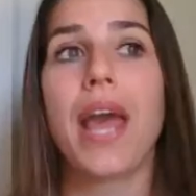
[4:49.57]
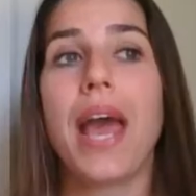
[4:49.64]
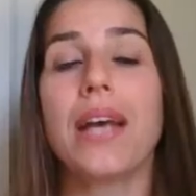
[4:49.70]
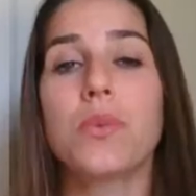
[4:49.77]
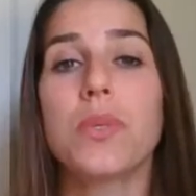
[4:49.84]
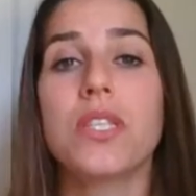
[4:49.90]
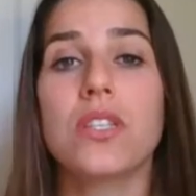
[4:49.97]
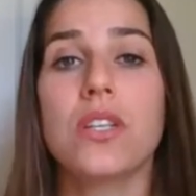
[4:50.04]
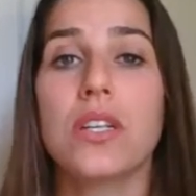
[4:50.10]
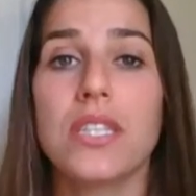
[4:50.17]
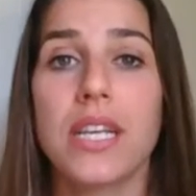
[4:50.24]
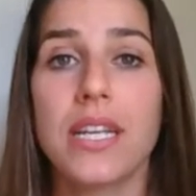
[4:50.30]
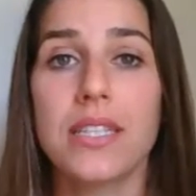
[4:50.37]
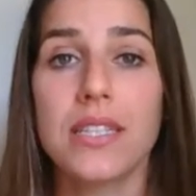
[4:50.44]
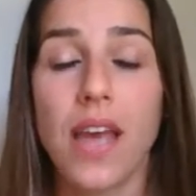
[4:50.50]
As we start
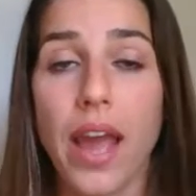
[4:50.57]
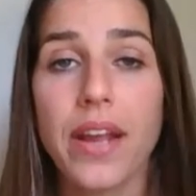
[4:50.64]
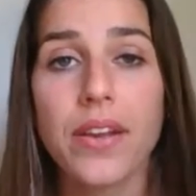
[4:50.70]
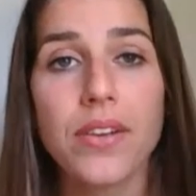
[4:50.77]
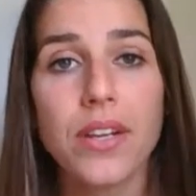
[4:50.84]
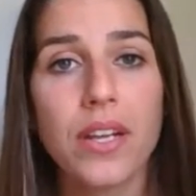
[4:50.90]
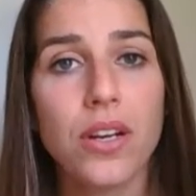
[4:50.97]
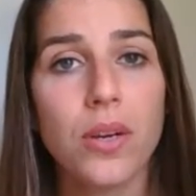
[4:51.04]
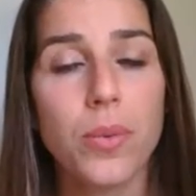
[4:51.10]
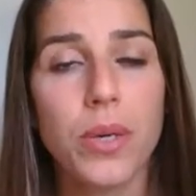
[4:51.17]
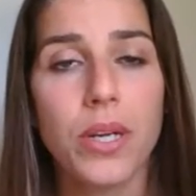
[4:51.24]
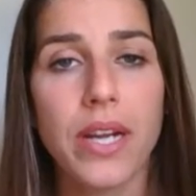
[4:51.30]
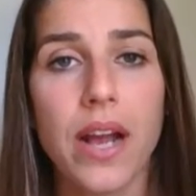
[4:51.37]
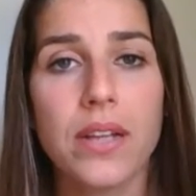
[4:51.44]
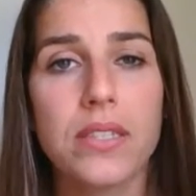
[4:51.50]
to get tired in our
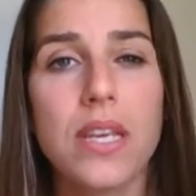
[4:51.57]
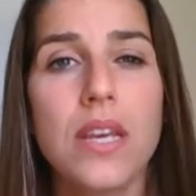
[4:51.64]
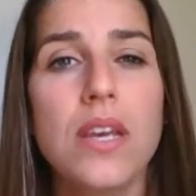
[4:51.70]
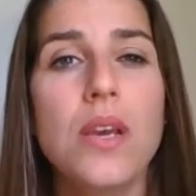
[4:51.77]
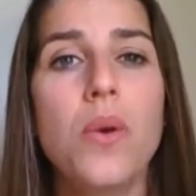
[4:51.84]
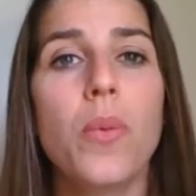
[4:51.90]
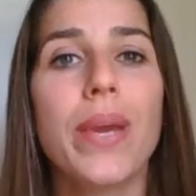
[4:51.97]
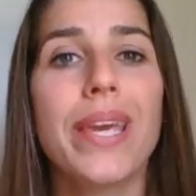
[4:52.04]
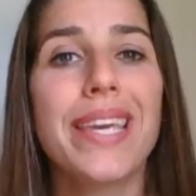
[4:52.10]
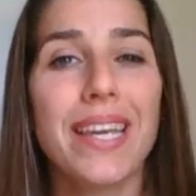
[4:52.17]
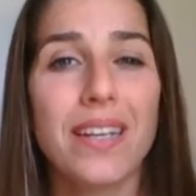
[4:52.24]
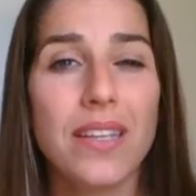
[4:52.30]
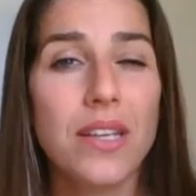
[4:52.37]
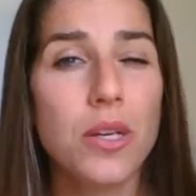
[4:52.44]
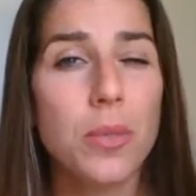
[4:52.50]
workouts, we can
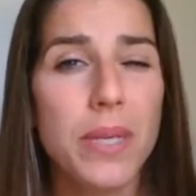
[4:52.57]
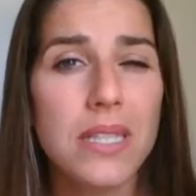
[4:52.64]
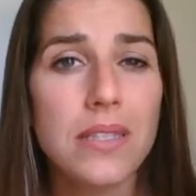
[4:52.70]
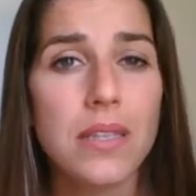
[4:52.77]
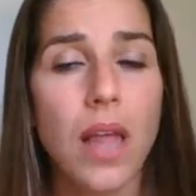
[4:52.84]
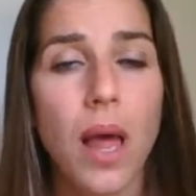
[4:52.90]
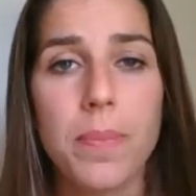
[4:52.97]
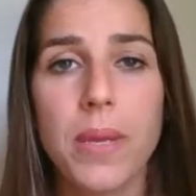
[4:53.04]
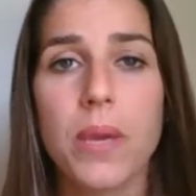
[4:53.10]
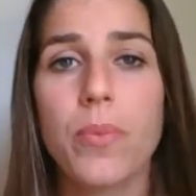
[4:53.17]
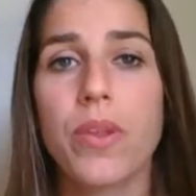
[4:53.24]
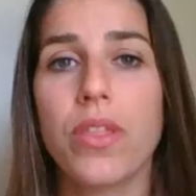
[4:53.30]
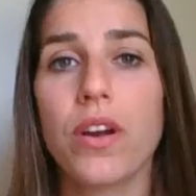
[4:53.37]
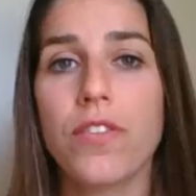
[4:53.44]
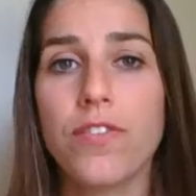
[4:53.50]
get a little bit sloppy
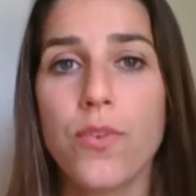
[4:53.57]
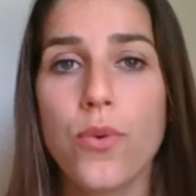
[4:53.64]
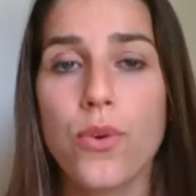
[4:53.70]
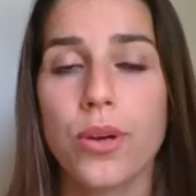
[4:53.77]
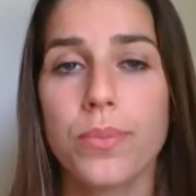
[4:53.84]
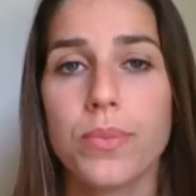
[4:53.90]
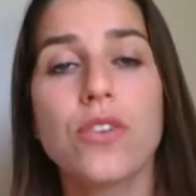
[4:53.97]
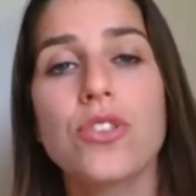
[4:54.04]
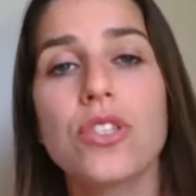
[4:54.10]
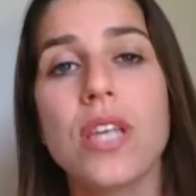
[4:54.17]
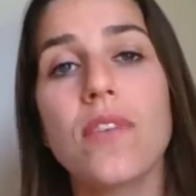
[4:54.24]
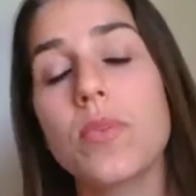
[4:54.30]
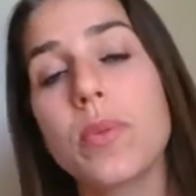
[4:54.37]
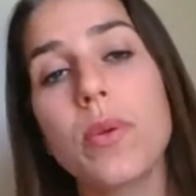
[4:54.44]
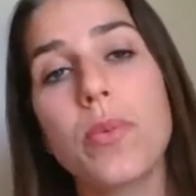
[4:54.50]
with our form. You just
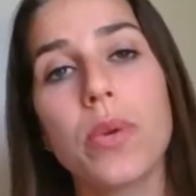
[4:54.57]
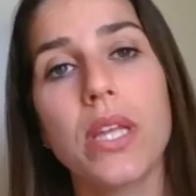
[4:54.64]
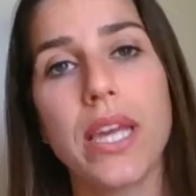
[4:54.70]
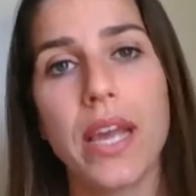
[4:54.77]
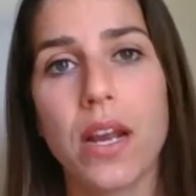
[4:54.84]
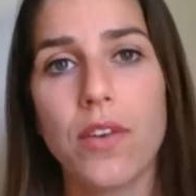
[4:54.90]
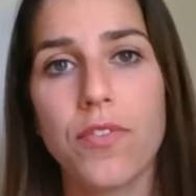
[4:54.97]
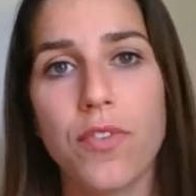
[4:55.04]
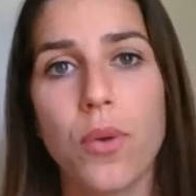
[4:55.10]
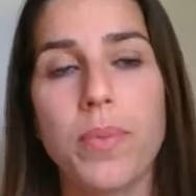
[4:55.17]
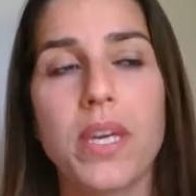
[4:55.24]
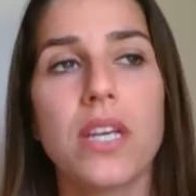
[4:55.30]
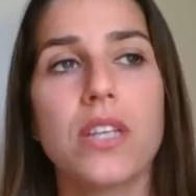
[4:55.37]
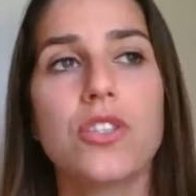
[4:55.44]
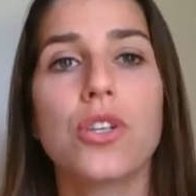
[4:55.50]
have to be really careful
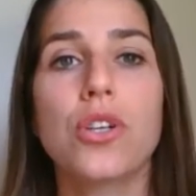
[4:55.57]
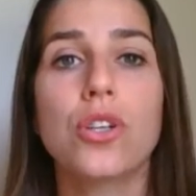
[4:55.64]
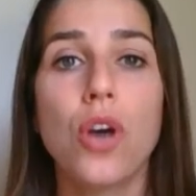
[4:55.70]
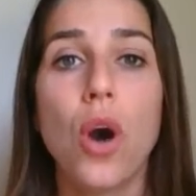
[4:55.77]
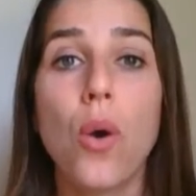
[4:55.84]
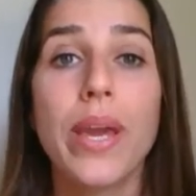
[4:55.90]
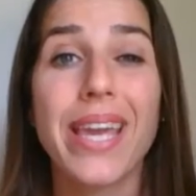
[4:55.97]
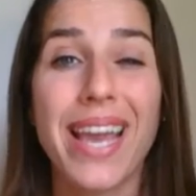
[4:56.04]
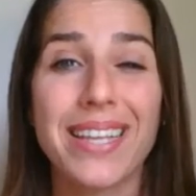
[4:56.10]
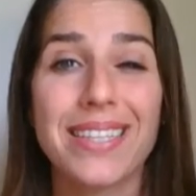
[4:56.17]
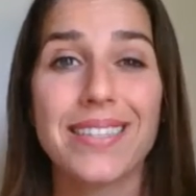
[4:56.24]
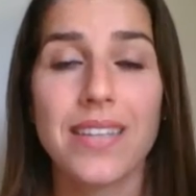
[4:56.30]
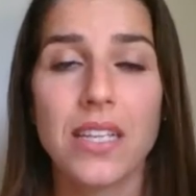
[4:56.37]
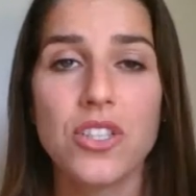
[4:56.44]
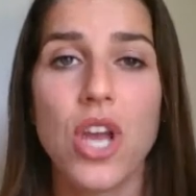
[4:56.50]
because you're going at
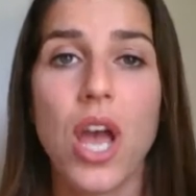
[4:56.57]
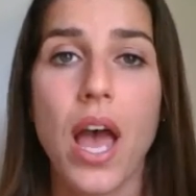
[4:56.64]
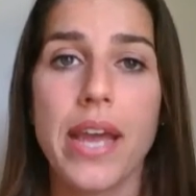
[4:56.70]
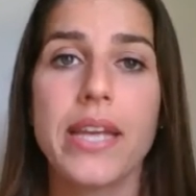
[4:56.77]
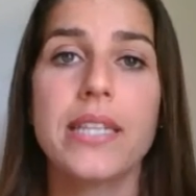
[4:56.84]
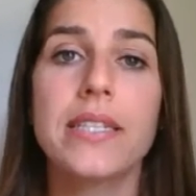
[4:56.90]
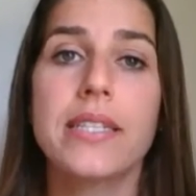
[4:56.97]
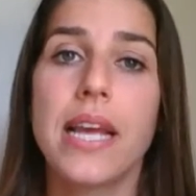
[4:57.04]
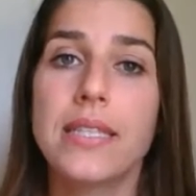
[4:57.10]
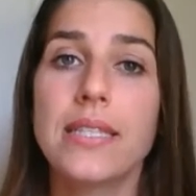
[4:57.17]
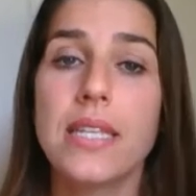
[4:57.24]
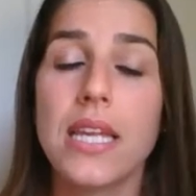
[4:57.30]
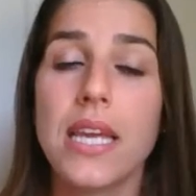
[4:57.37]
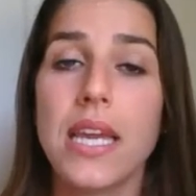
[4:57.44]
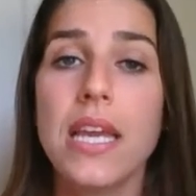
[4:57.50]
such high
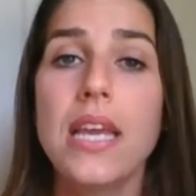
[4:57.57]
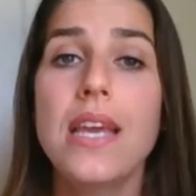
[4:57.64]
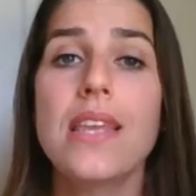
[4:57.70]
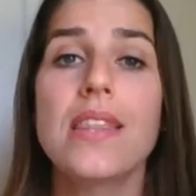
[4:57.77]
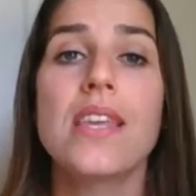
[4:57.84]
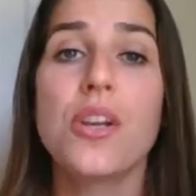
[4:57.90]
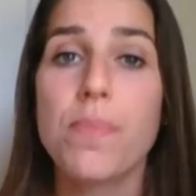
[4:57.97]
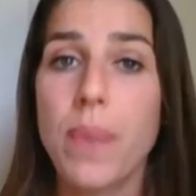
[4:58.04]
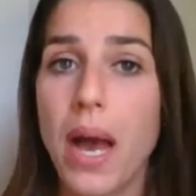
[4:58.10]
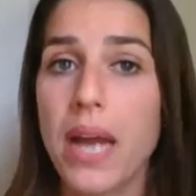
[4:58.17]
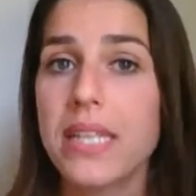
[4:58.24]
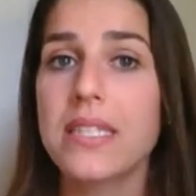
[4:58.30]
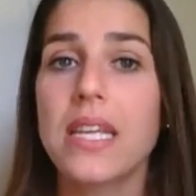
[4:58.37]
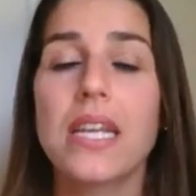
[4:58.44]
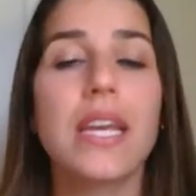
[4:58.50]
intensity that your
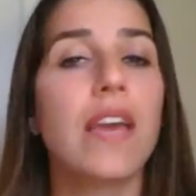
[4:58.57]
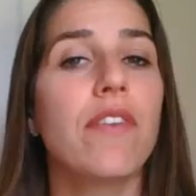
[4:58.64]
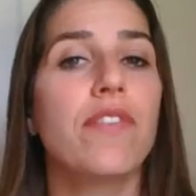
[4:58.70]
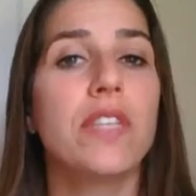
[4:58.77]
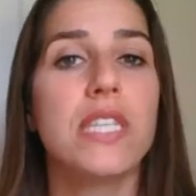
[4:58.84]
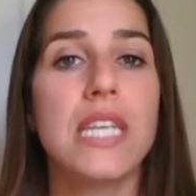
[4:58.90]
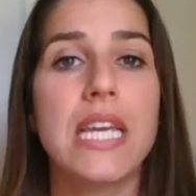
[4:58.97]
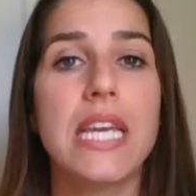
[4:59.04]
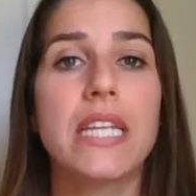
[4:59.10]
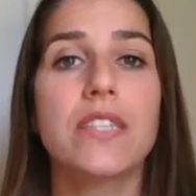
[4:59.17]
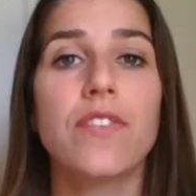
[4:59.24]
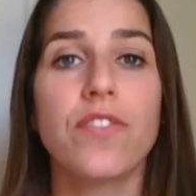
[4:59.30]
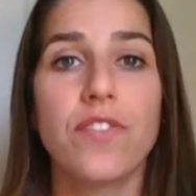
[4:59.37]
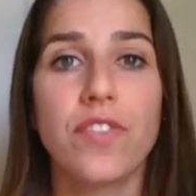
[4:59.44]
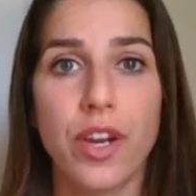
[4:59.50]
body's going to get fatigued
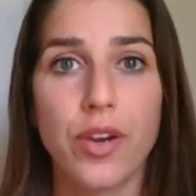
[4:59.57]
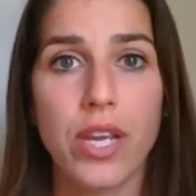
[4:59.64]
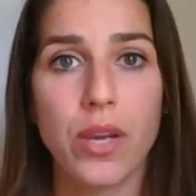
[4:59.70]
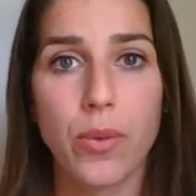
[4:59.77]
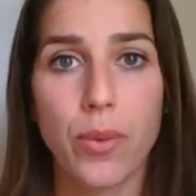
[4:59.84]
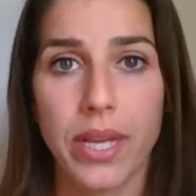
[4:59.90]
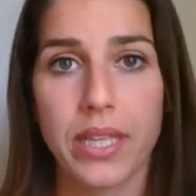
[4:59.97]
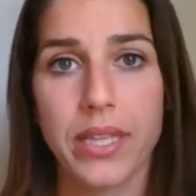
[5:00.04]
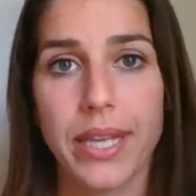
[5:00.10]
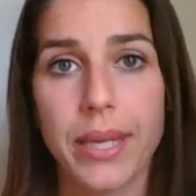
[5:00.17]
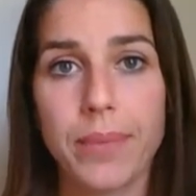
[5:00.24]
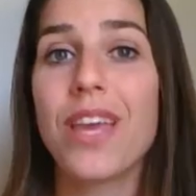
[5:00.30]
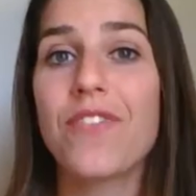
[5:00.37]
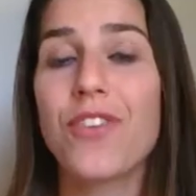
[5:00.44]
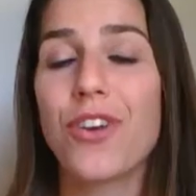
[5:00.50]
very
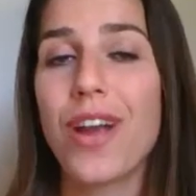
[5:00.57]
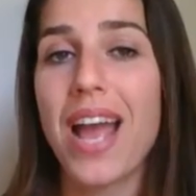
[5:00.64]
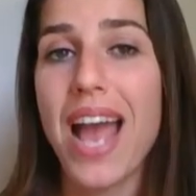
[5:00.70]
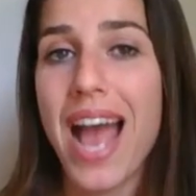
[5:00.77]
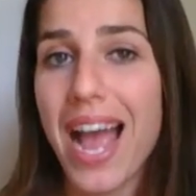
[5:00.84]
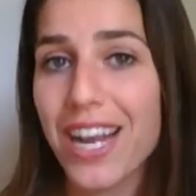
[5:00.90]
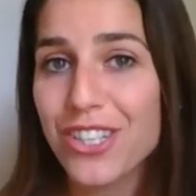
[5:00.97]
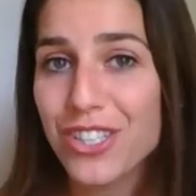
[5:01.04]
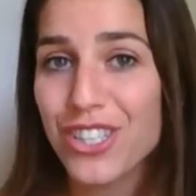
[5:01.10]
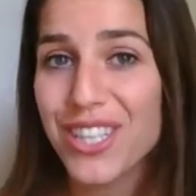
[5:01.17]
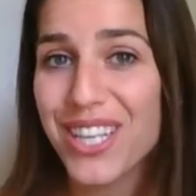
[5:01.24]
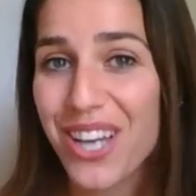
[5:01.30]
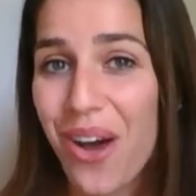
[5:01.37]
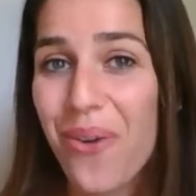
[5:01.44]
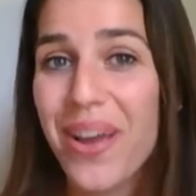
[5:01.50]
quickly. If you're
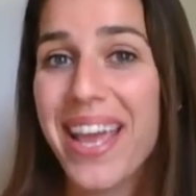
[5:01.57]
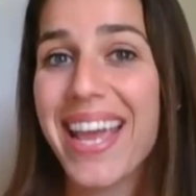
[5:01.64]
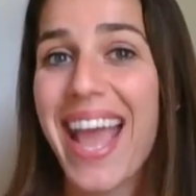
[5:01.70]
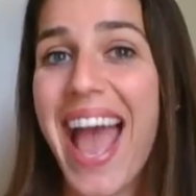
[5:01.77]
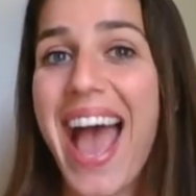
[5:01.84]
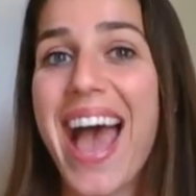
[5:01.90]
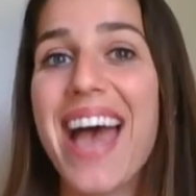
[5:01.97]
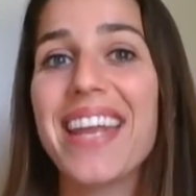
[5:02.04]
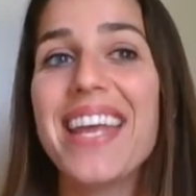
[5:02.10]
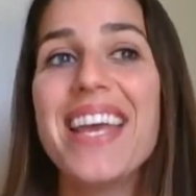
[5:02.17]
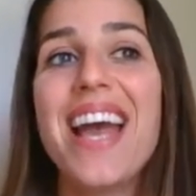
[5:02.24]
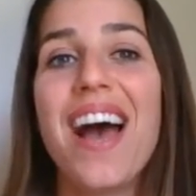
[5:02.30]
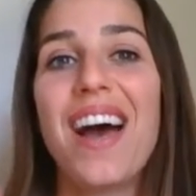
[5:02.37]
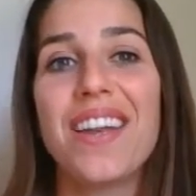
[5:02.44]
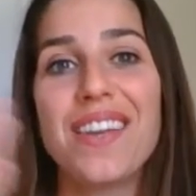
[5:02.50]
actually going at
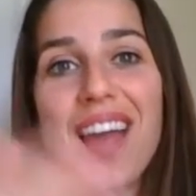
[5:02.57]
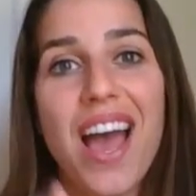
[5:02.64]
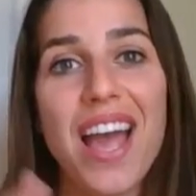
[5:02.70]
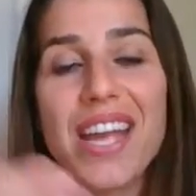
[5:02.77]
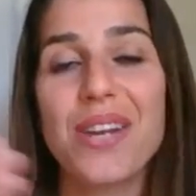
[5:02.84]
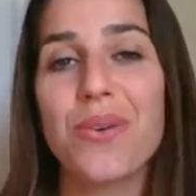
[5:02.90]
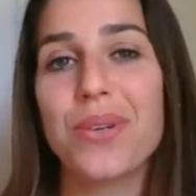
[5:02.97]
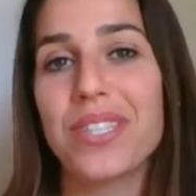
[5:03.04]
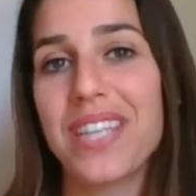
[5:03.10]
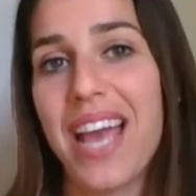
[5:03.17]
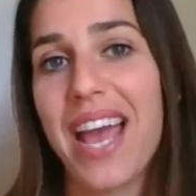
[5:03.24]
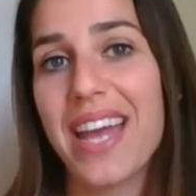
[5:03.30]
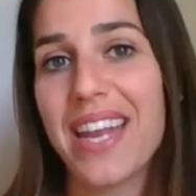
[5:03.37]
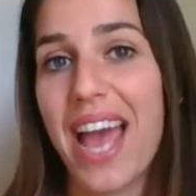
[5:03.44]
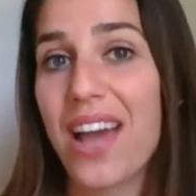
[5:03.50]
a 9 or
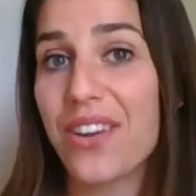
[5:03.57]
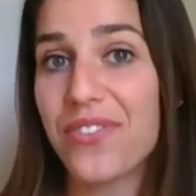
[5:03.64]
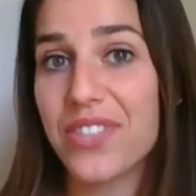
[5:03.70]
10 out of